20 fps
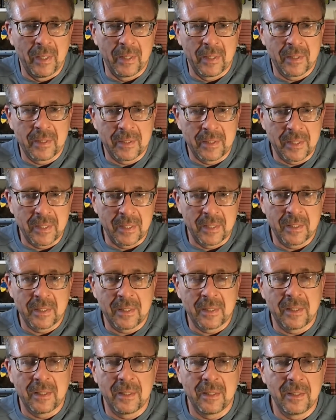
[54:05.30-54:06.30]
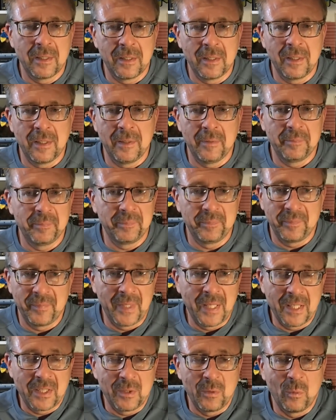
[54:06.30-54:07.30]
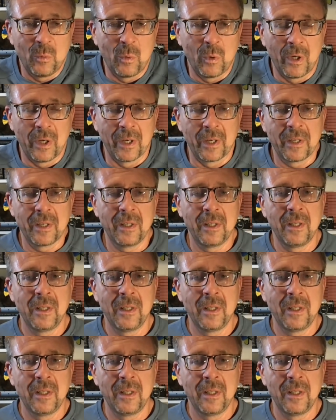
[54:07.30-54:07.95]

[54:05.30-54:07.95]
It's just doesn't work.